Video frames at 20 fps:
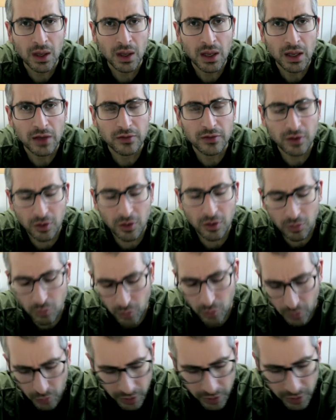So
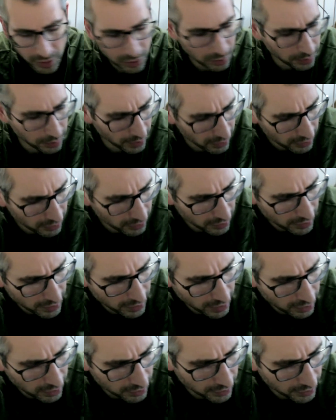when you compare it
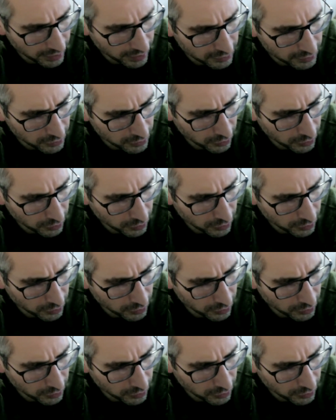now then to